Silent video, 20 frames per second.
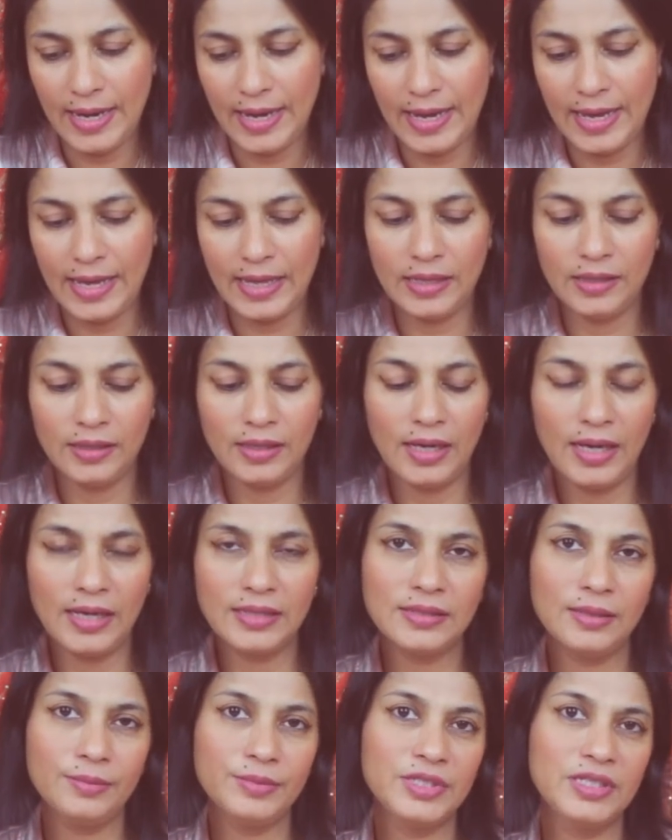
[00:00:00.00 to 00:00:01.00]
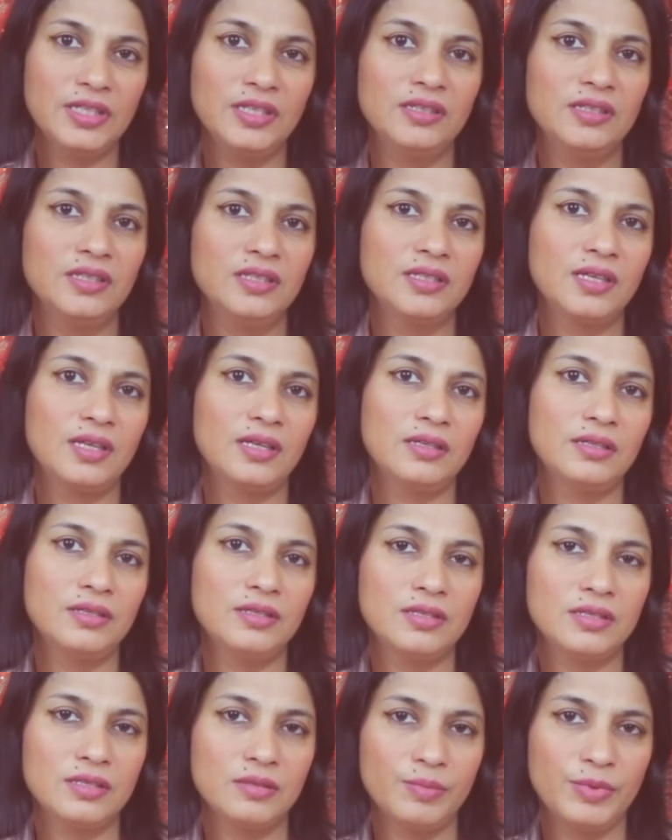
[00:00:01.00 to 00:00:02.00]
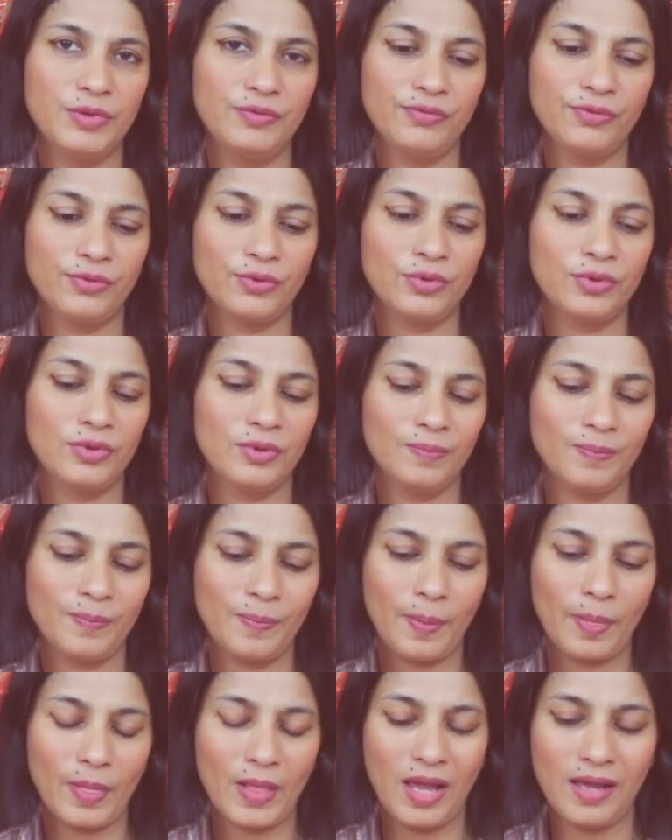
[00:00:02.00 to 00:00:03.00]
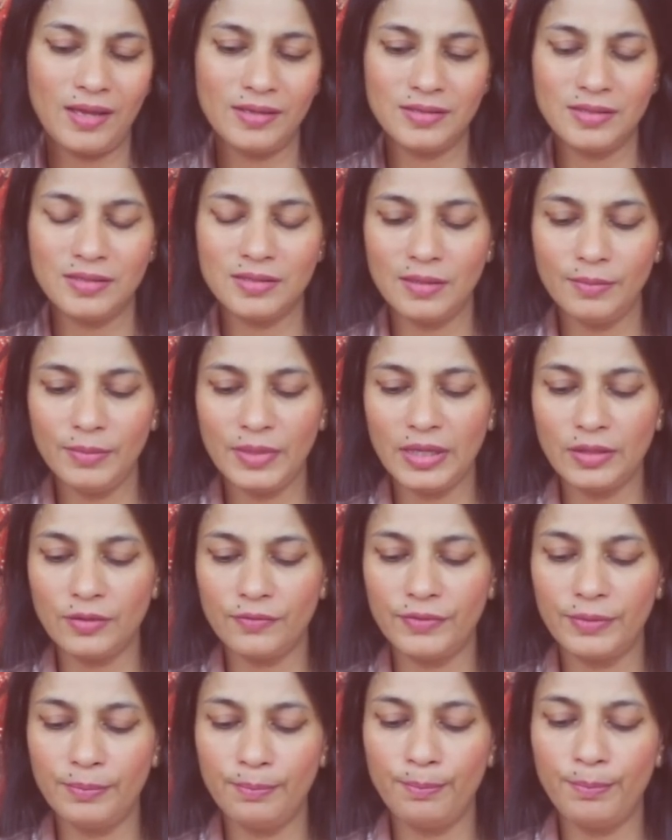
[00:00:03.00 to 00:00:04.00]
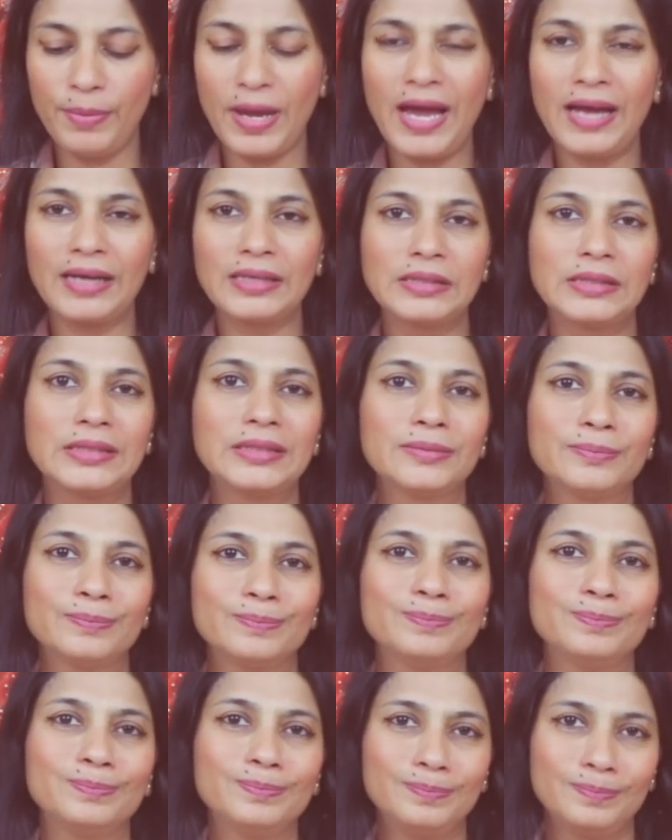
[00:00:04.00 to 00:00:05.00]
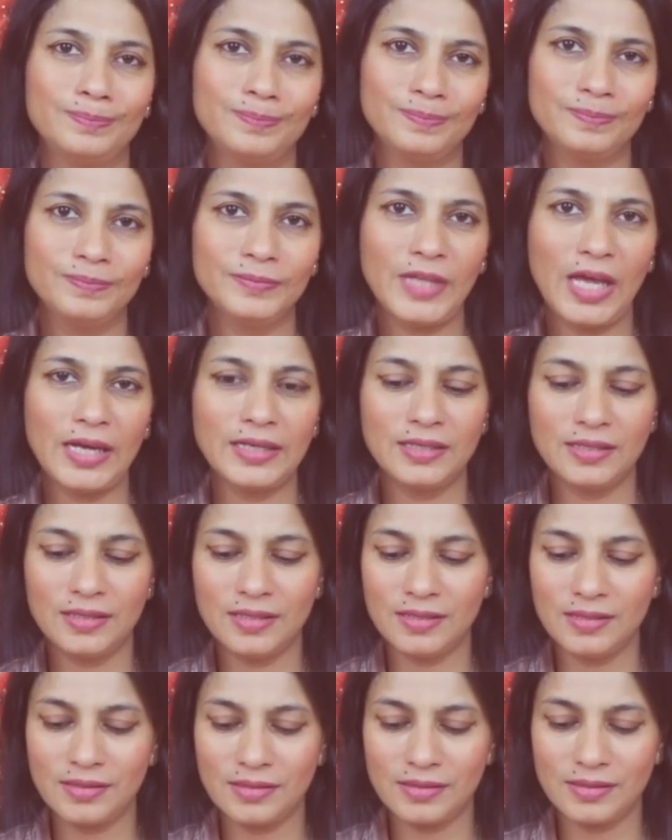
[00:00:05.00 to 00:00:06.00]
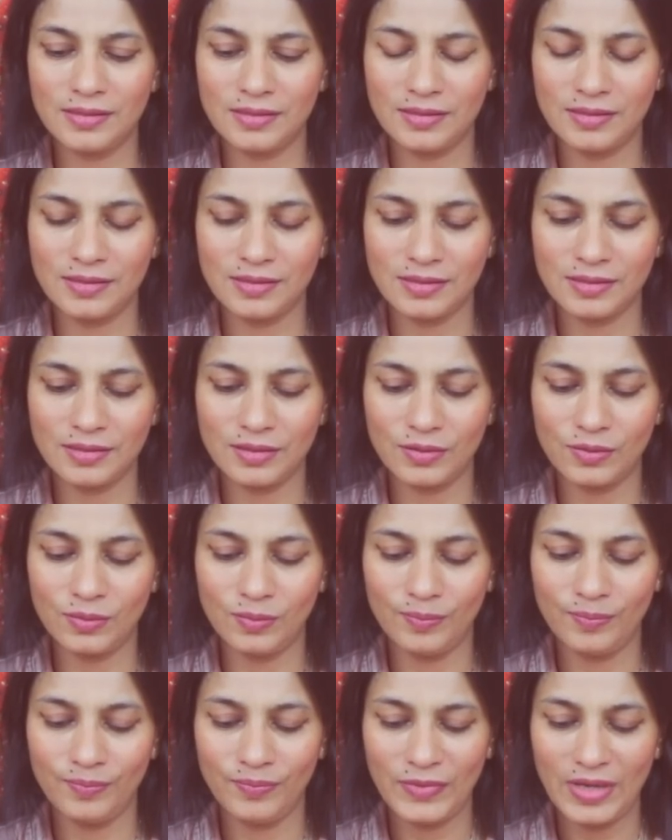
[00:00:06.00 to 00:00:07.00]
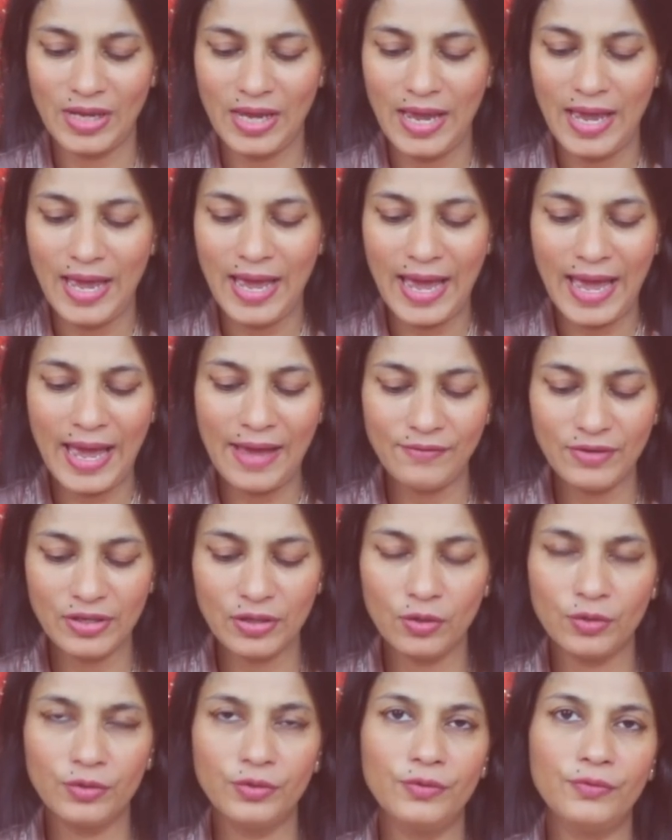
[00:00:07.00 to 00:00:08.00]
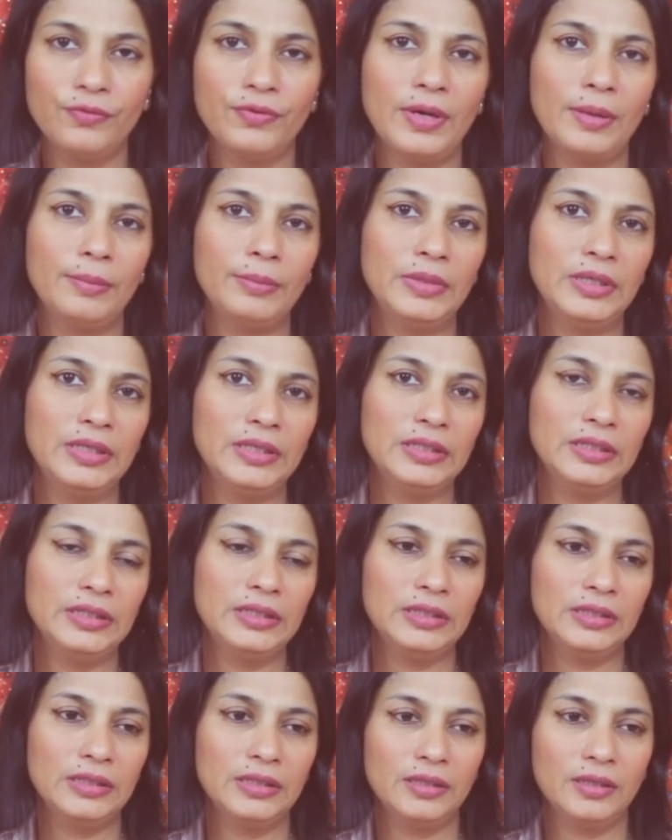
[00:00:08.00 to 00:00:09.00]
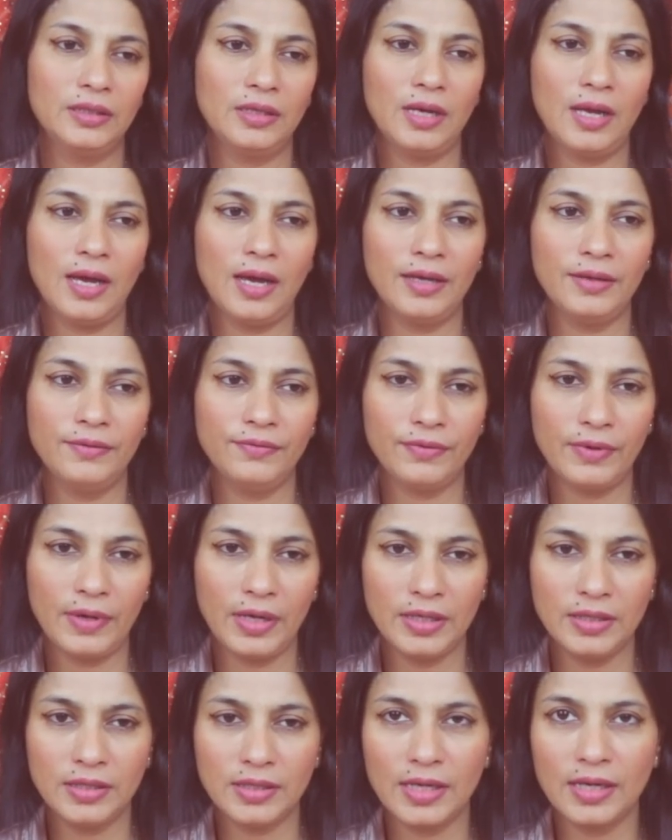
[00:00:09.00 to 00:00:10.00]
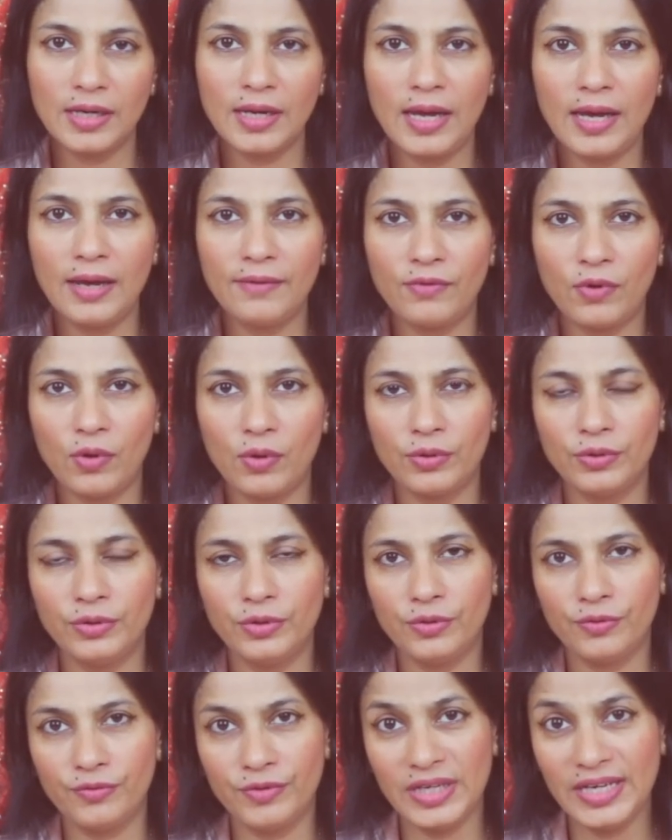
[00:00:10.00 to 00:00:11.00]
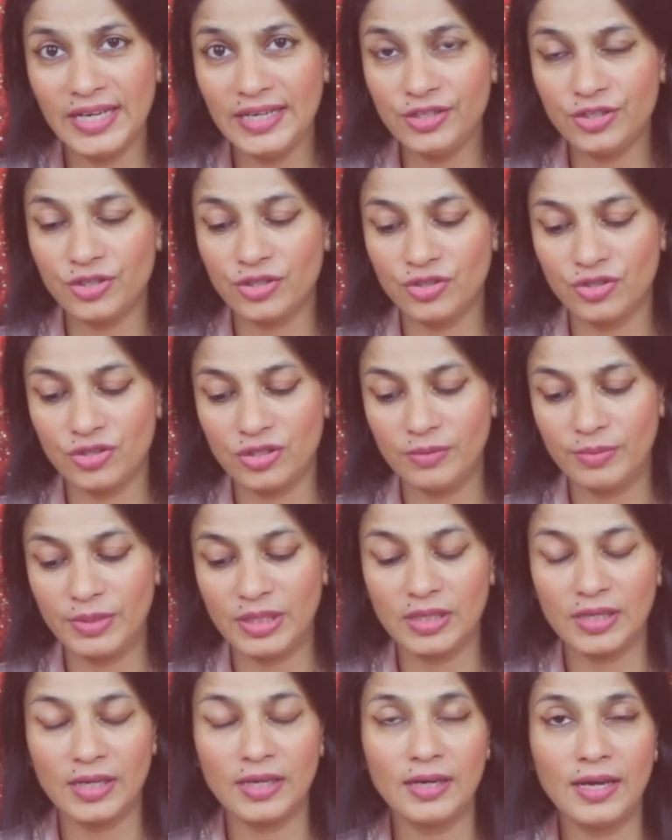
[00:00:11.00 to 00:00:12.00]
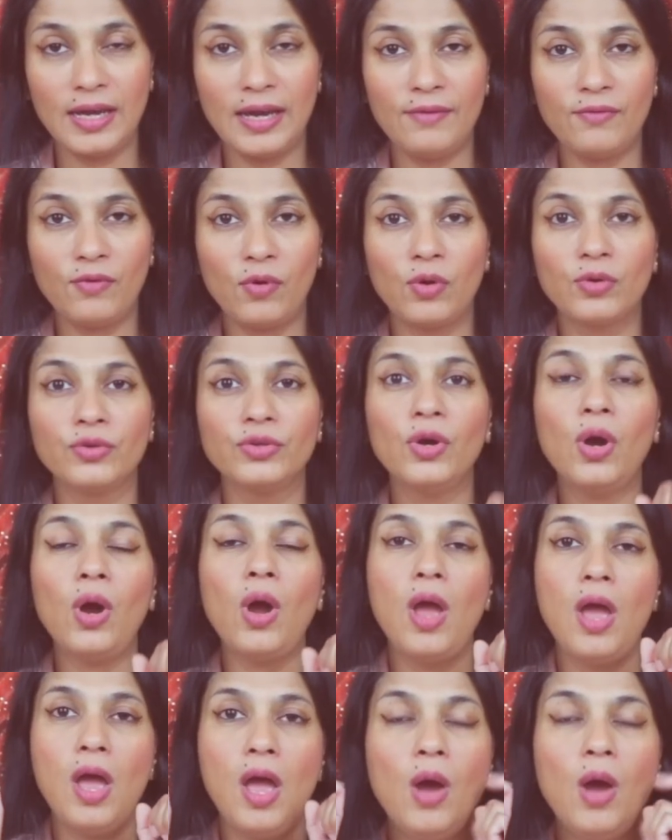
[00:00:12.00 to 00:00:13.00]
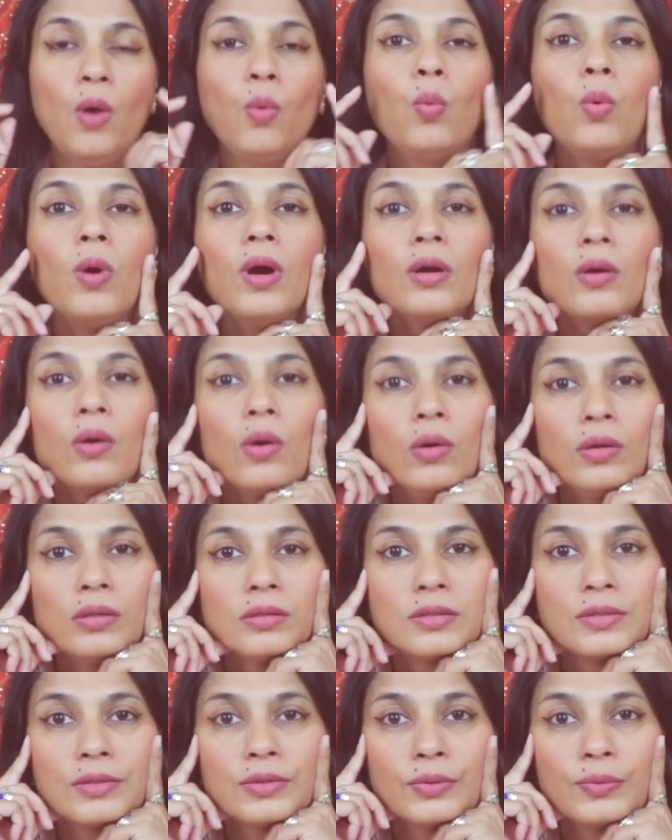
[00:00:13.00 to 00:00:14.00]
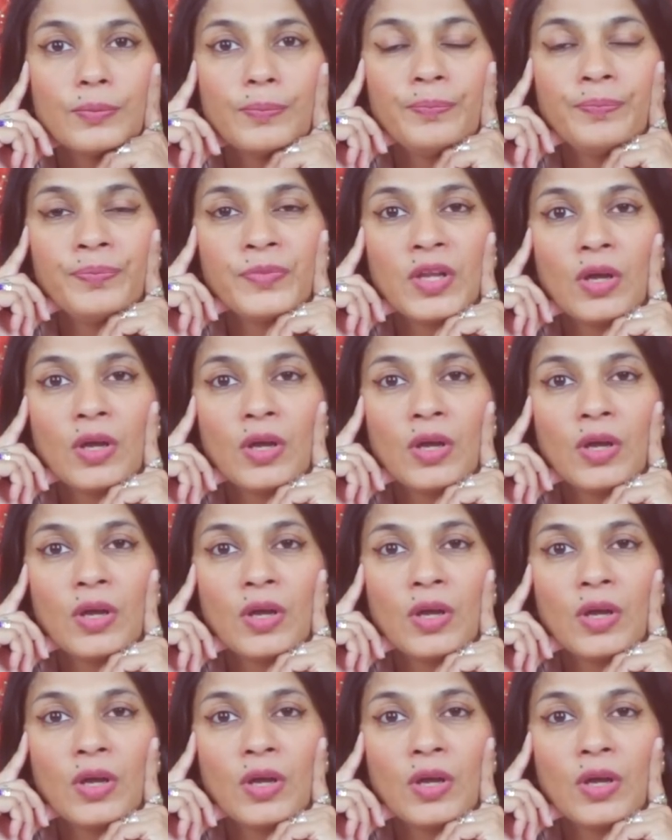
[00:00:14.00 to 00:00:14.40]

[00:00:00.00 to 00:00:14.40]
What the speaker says: And as I'm seeing these energies before, I see some kind of impact that it is, you know, having on your family life. It can have on your relationship. It can have on your work also.